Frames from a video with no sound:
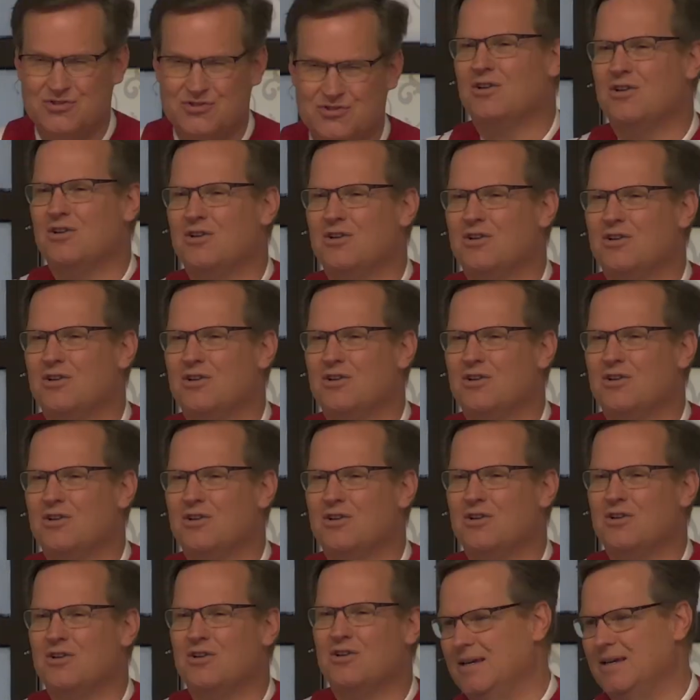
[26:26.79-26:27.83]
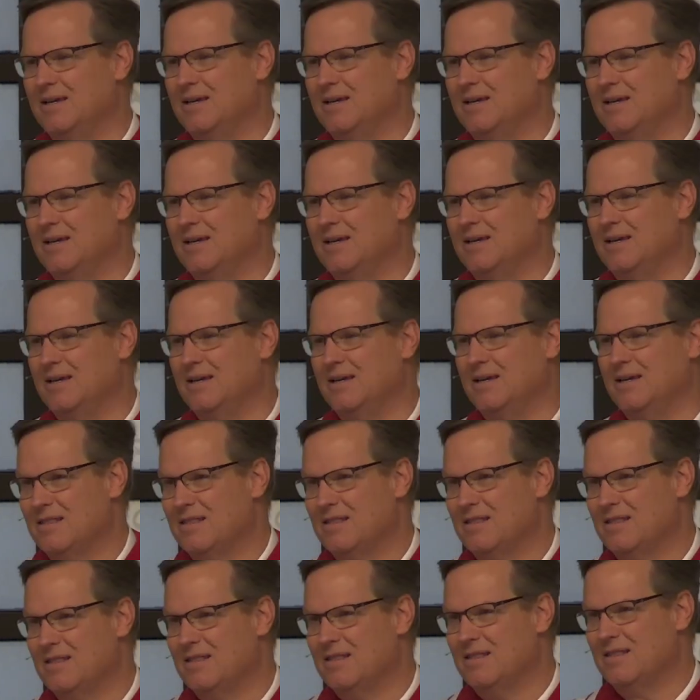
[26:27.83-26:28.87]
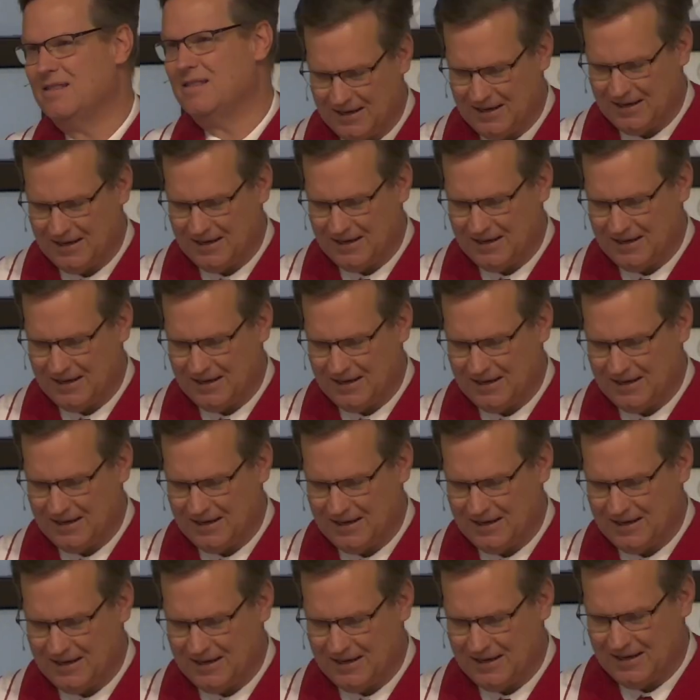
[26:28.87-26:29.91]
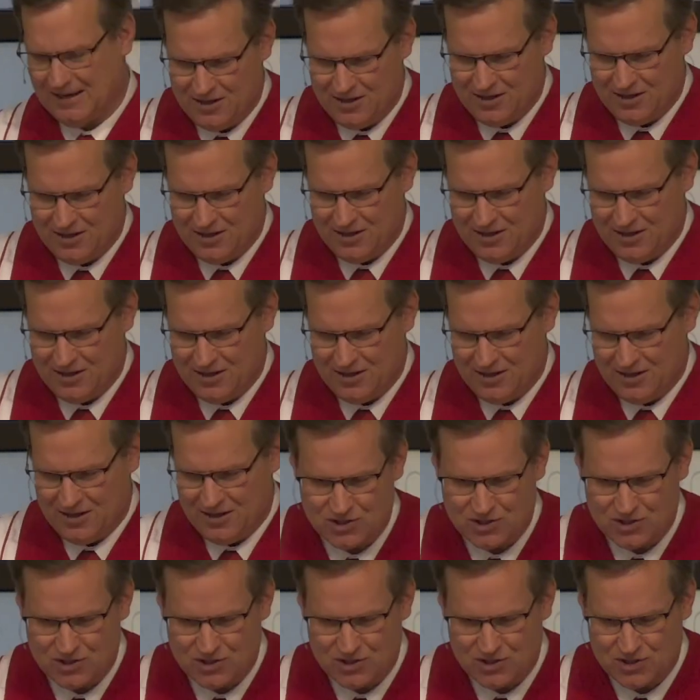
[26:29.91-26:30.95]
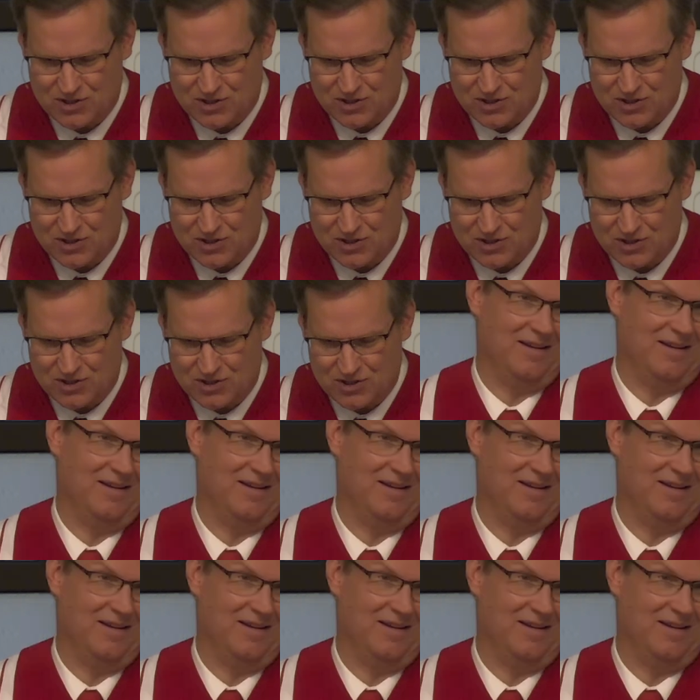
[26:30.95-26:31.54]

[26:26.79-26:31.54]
also with him in the dock. The judge was looking